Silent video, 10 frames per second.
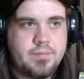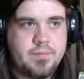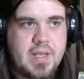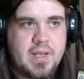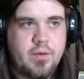
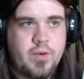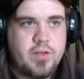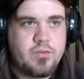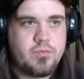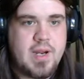like one of
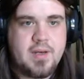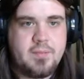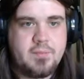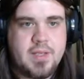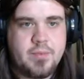those random
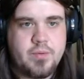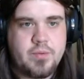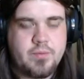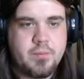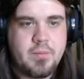
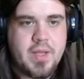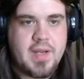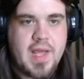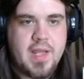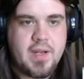people from being
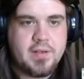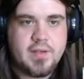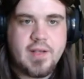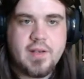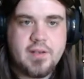hanged, and
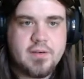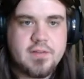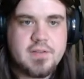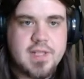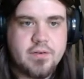I couldn't
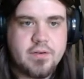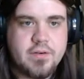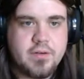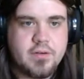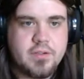save
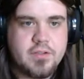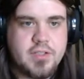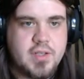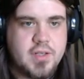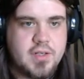her, and she
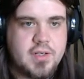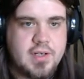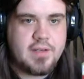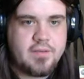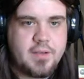died, and
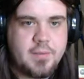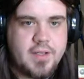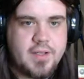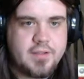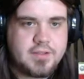felt
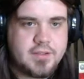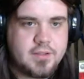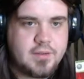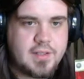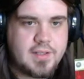bad. So
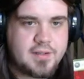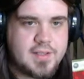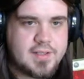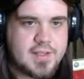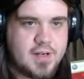I think
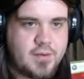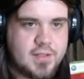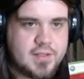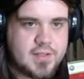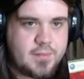that's kind of why I
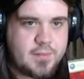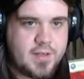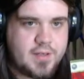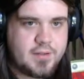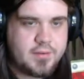stopped
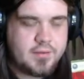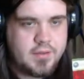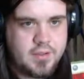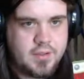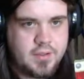playing it,
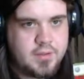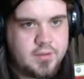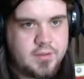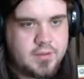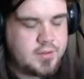
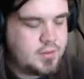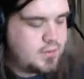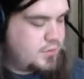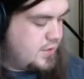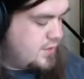
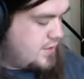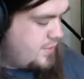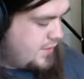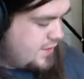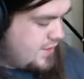because I'm
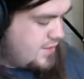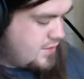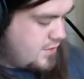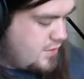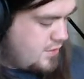like, this
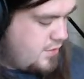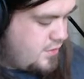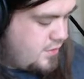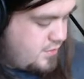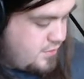is hard.
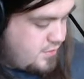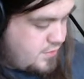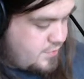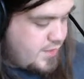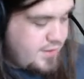
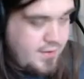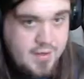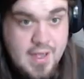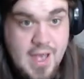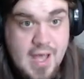But
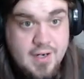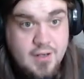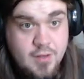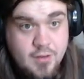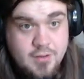I didn't
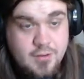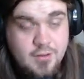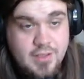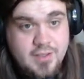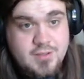know you could do
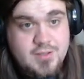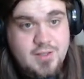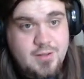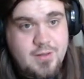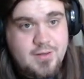like your slow
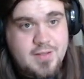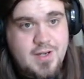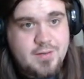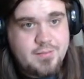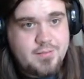down
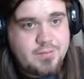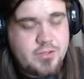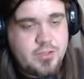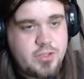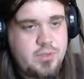time
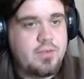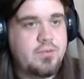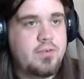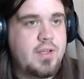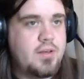shooting
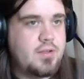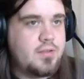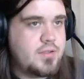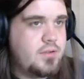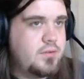for that
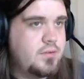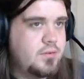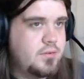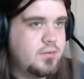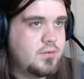also.
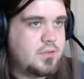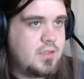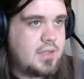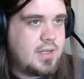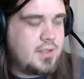So
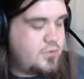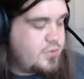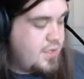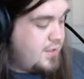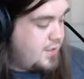I need to try
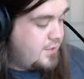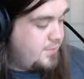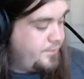it again.